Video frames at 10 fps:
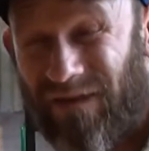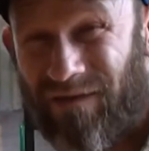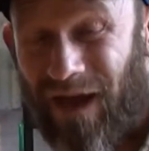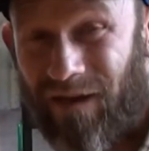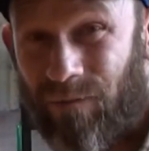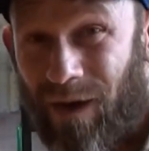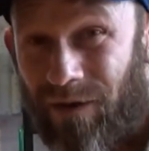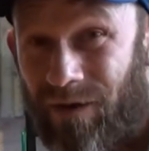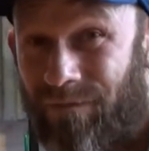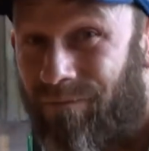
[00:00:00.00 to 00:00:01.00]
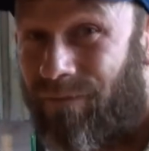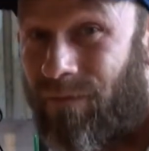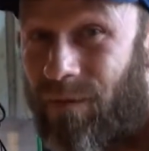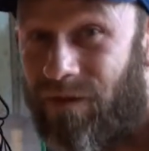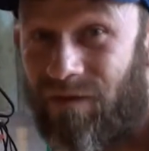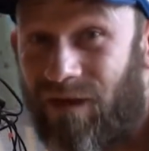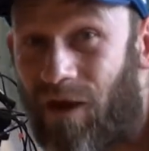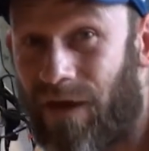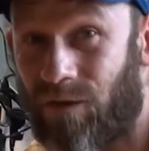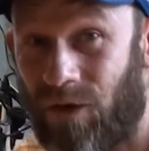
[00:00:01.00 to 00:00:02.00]
the tanks better. Let me see
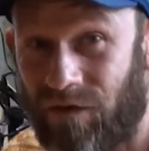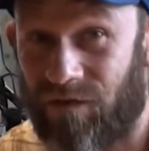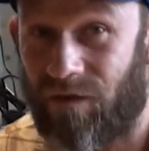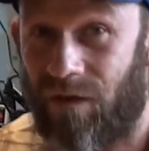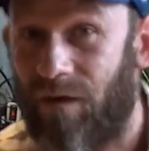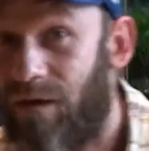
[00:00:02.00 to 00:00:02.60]
how that looks.